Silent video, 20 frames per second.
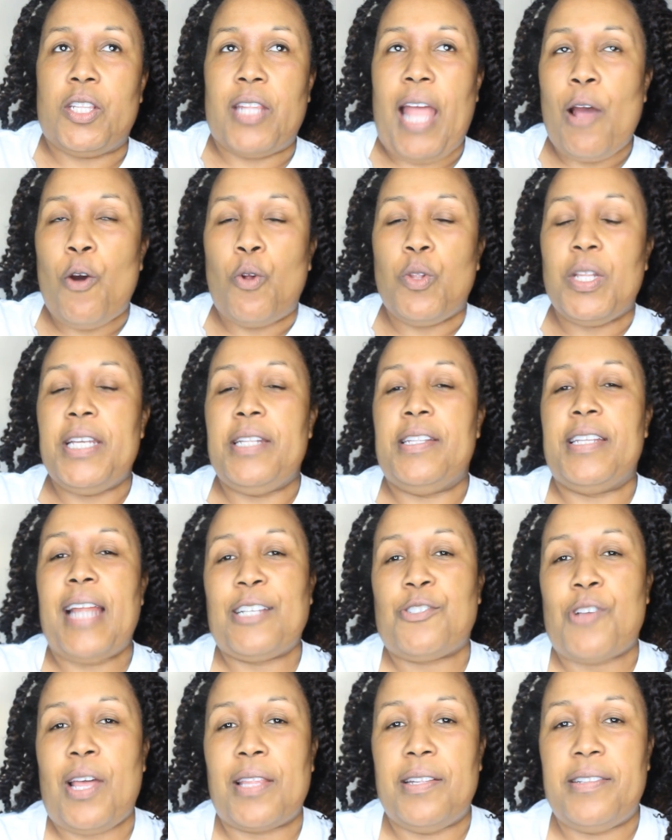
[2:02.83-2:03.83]
not only did
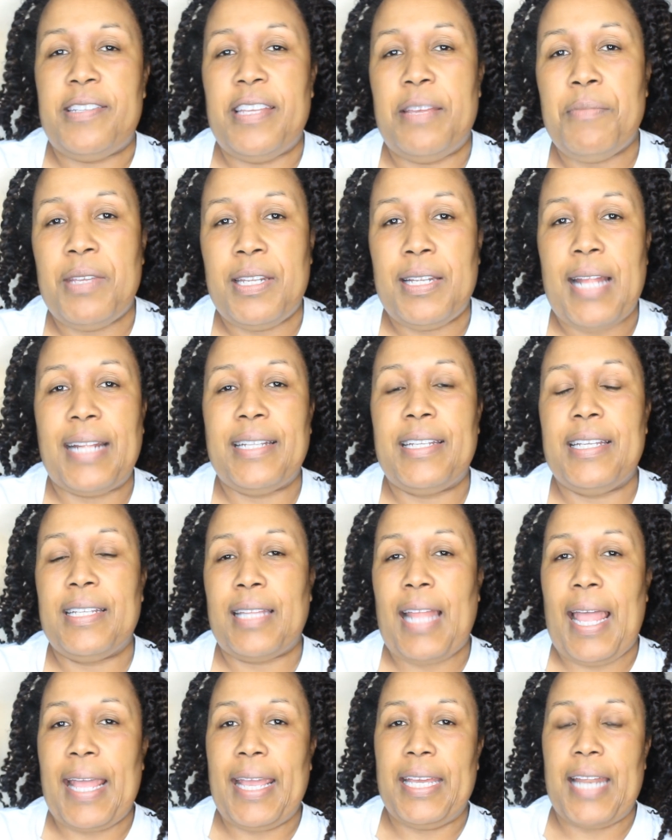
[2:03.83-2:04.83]
I try to dim it and I
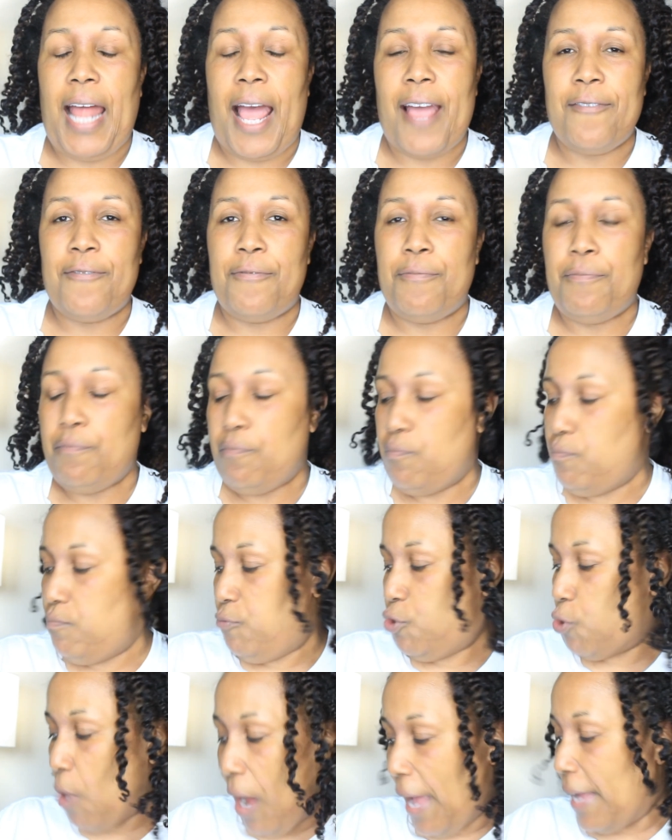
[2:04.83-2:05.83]
didn't like it, I've
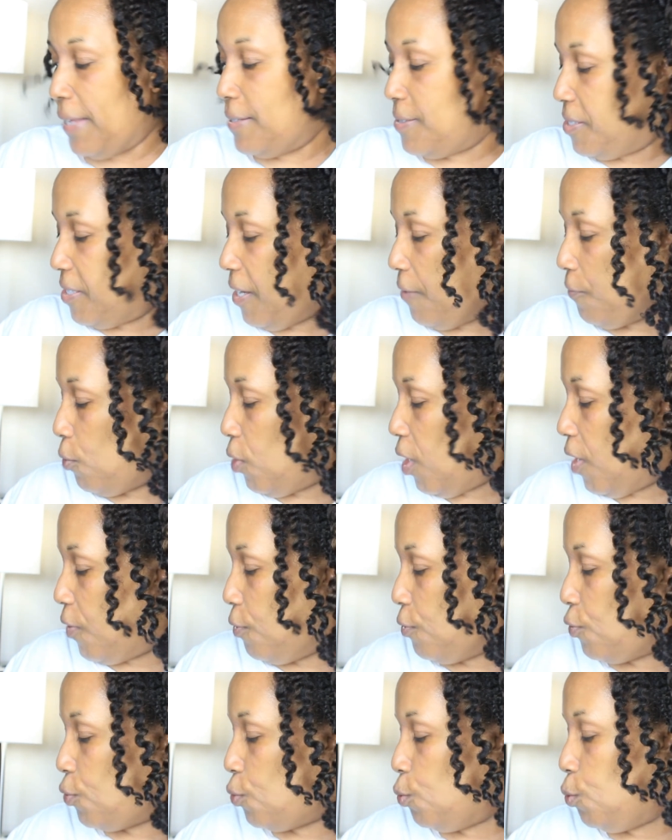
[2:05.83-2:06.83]
tried several
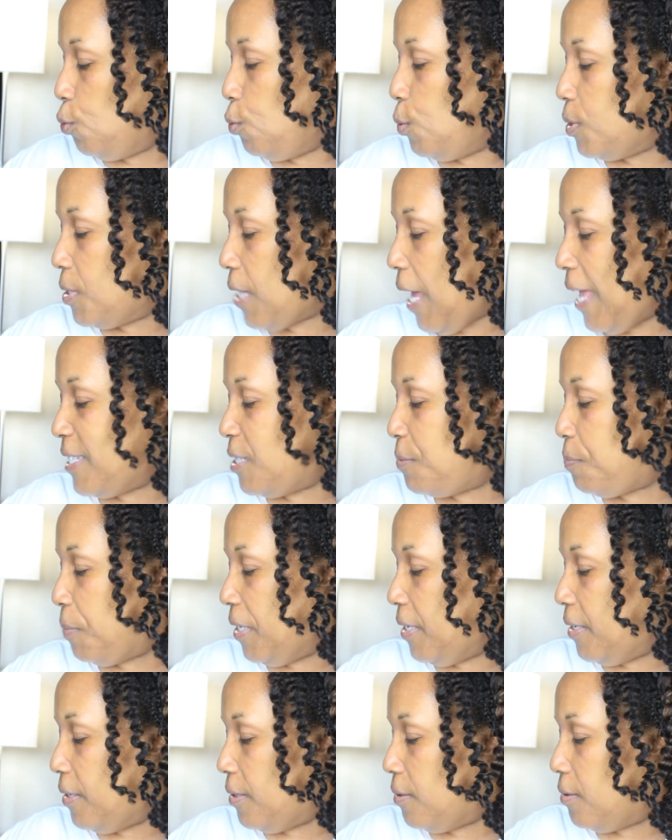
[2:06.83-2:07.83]
other tools. I
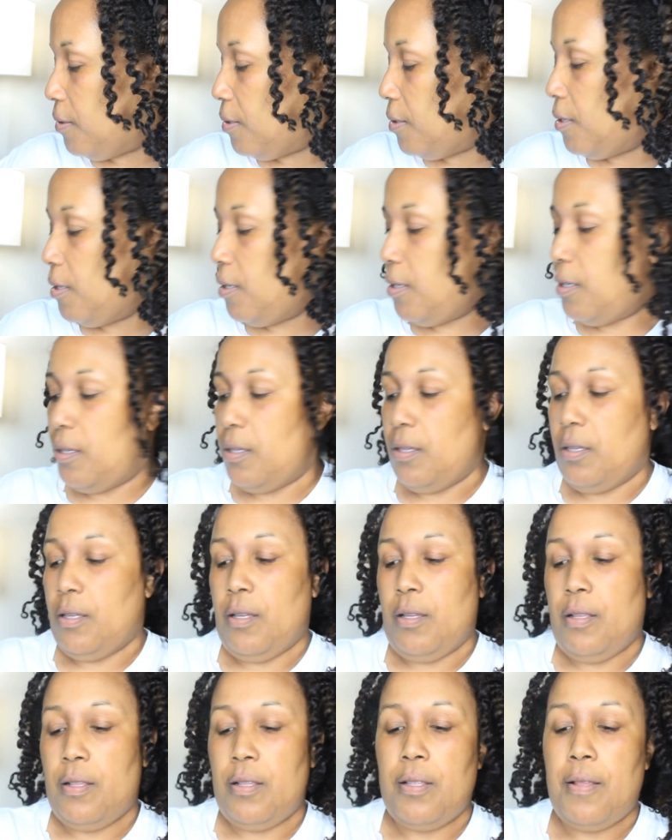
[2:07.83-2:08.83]
spent
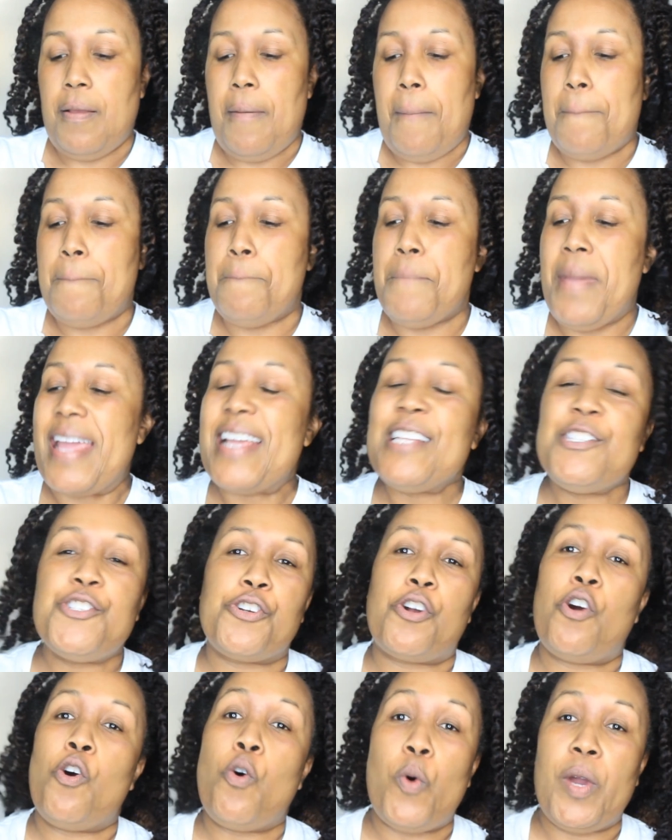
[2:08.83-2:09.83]

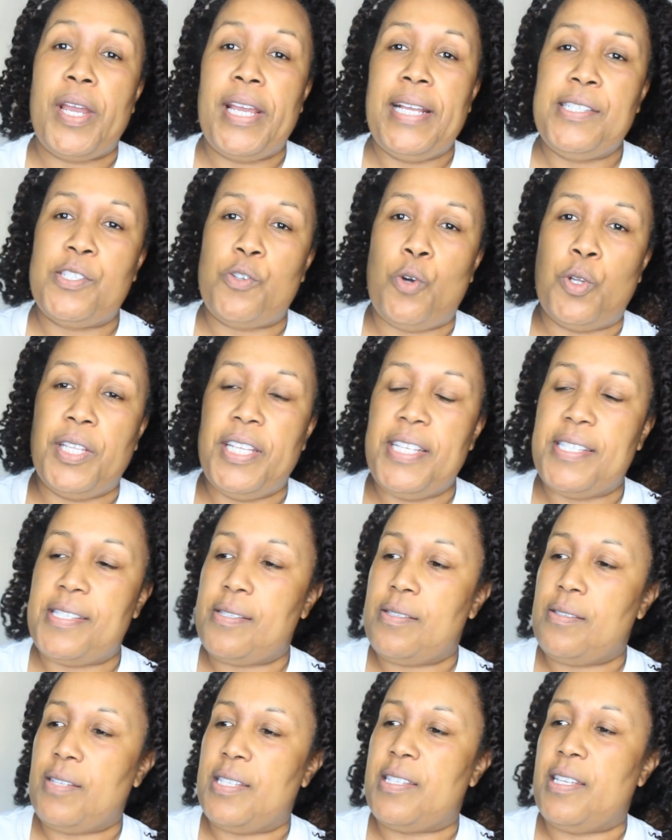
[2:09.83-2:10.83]
major coins on
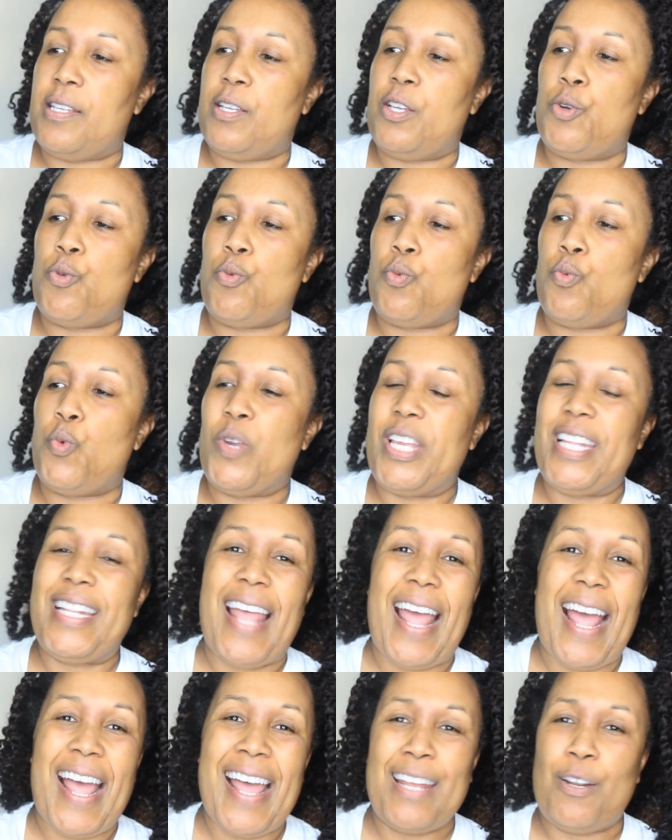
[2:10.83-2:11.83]
this, is it We
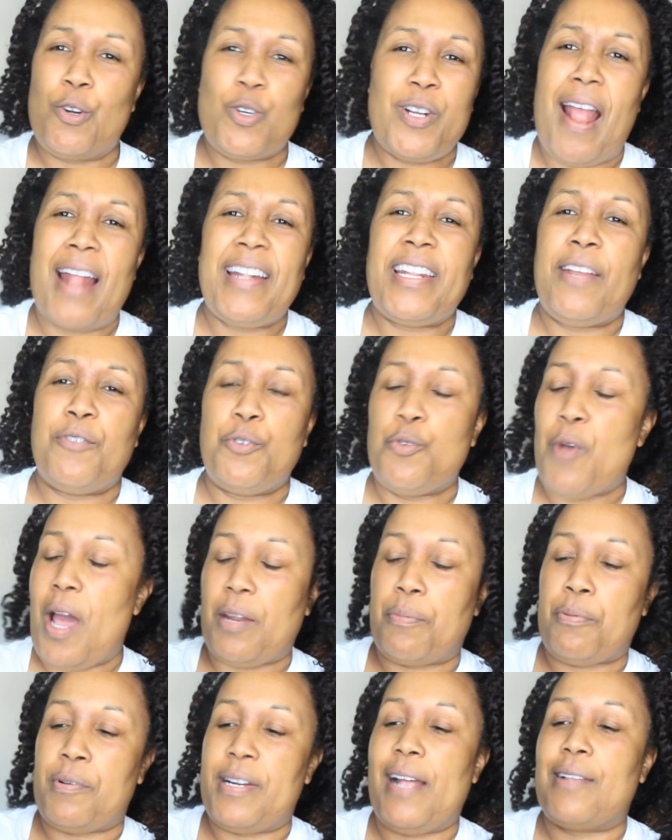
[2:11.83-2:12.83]
Dad? Or I never knew how
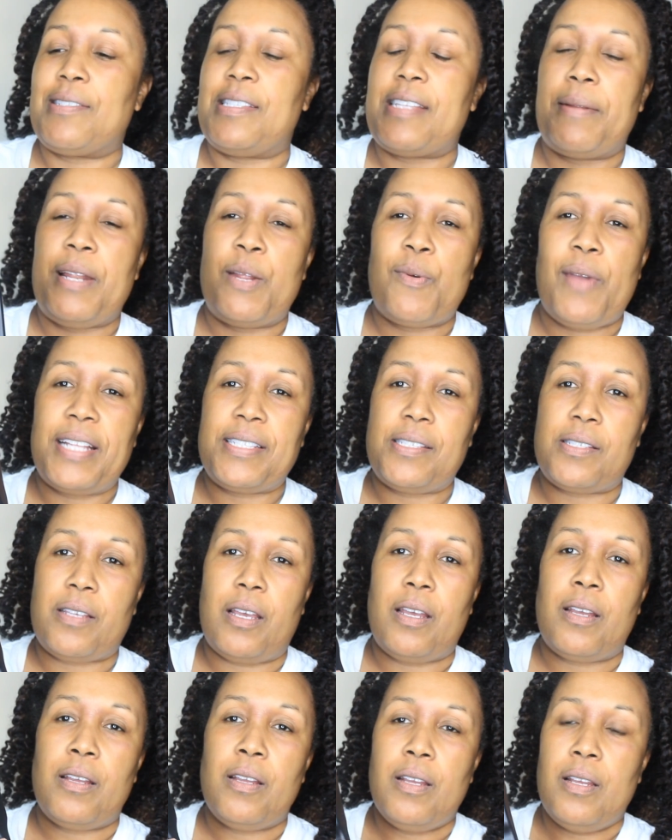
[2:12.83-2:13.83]
to pronounce that. Anyway, it's
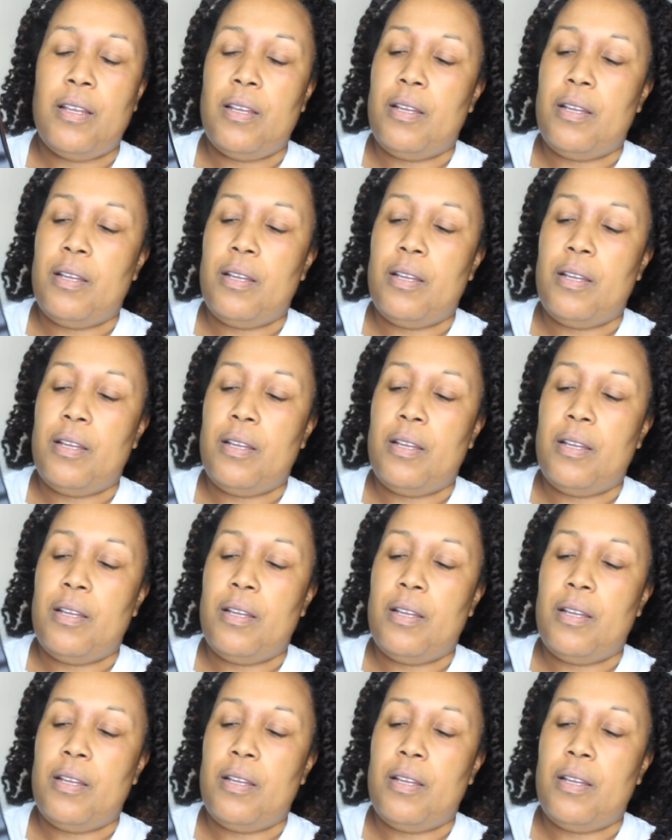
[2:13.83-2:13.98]
a